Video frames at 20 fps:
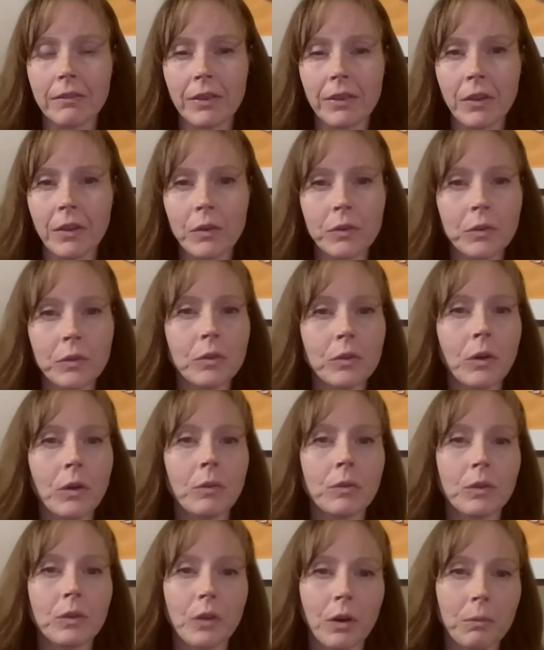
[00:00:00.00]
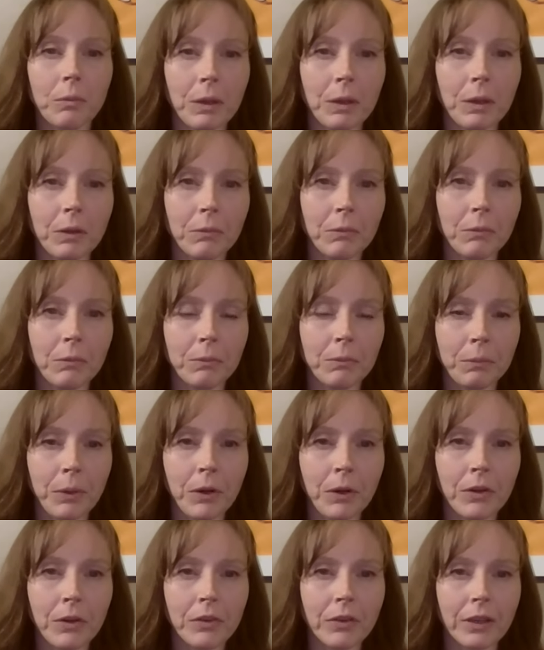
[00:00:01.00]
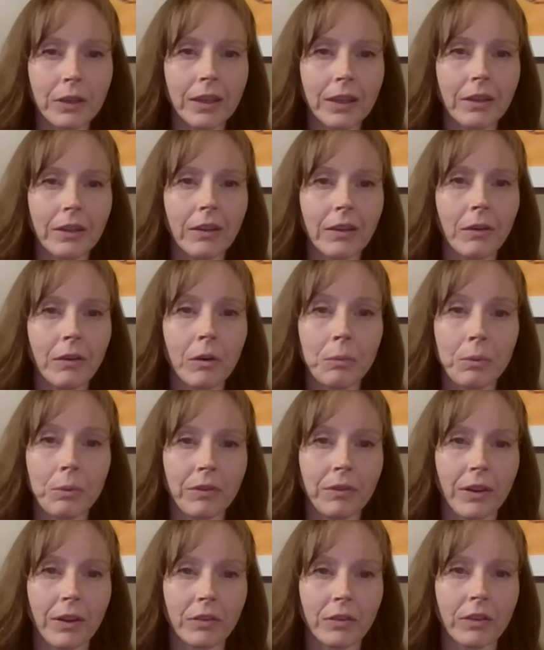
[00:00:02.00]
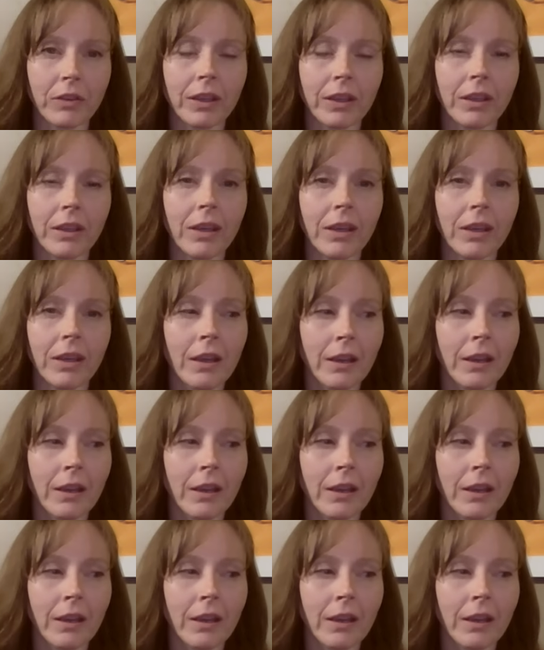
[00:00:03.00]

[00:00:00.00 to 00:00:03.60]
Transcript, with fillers: for those who don't know me personally or professionally,